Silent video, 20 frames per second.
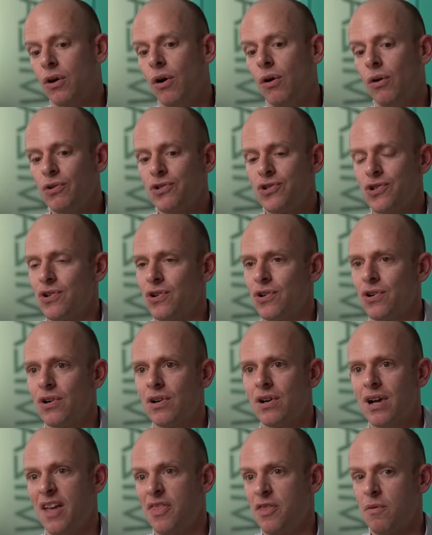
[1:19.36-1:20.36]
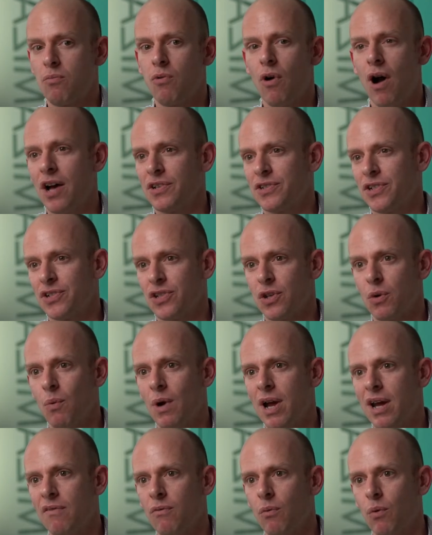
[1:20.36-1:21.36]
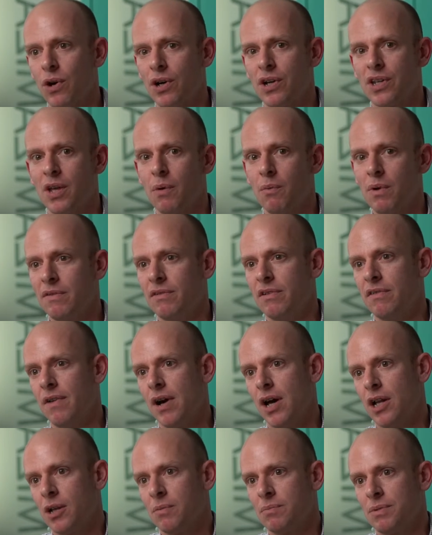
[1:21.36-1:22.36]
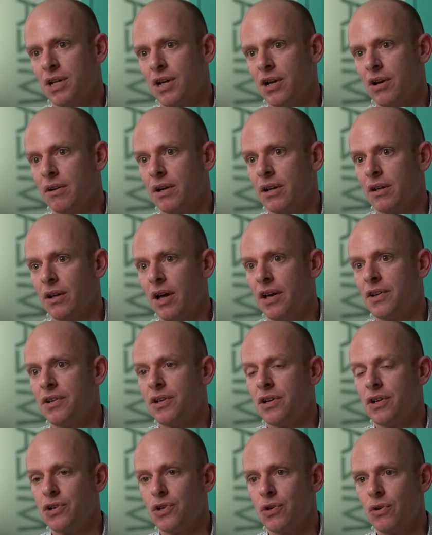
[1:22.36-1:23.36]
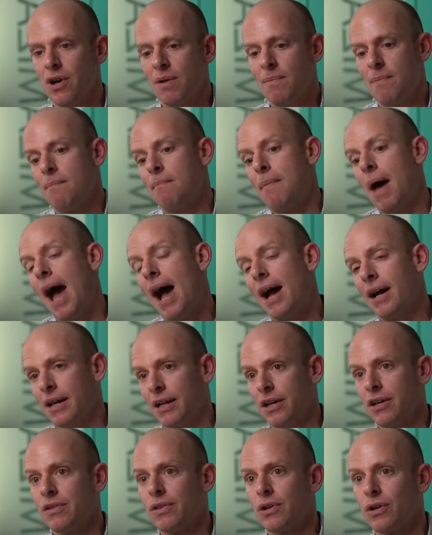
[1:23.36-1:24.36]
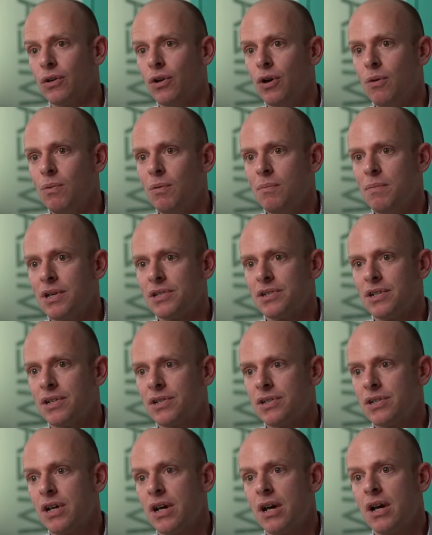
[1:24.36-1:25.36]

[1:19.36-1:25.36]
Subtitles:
culture and the process and the way of working that we've developed here in London and Europe back into the global business.